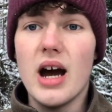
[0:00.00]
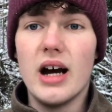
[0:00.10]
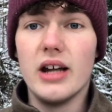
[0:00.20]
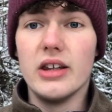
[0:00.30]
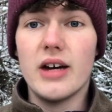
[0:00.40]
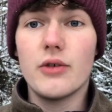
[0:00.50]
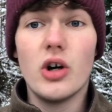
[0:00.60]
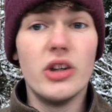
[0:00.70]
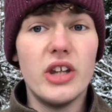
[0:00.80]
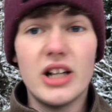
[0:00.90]
and I've
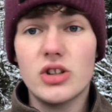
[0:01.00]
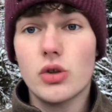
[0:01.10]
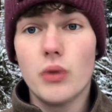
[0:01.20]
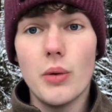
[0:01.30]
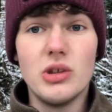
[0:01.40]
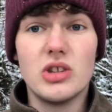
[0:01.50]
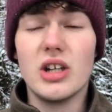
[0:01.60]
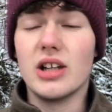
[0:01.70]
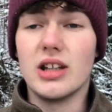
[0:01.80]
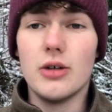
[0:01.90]
got a Nash throwing
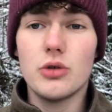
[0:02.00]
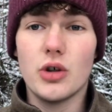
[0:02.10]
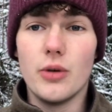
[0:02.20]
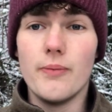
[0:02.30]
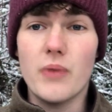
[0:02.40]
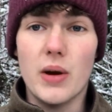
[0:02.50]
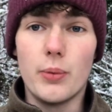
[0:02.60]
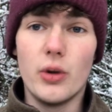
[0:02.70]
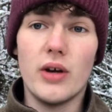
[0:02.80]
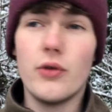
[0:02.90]
stick now, so I
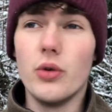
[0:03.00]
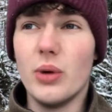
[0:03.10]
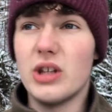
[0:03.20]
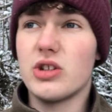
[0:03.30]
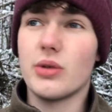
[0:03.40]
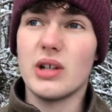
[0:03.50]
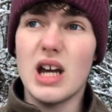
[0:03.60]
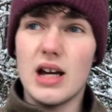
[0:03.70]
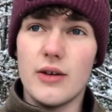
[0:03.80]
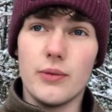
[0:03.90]
brought that for the winter so I can
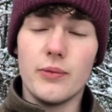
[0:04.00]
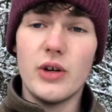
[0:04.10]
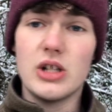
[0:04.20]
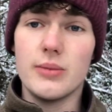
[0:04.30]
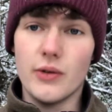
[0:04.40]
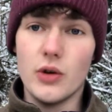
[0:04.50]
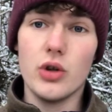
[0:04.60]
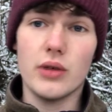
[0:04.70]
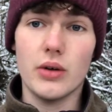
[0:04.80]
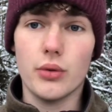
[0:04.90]
get, if I'm fishing a bit
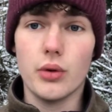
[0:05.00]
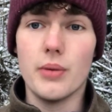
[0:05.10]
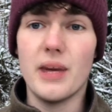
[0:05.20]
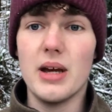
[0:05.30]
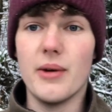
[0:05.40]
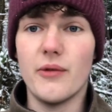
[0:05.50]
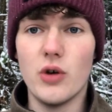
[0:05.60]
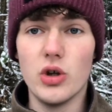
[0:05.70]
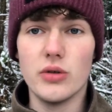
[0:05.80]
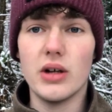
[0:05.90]
further out, throw the bait a bit
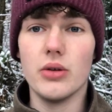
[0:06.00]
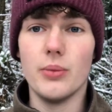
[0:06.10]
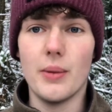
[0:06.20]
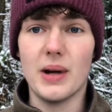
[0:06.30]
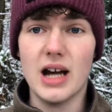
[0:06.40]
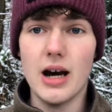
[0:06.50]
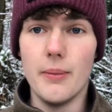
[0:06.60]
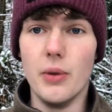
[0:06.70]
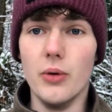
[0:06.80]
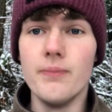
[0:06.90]
further out than with my
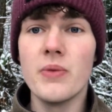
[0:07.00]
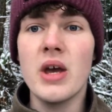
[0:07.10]
catapult,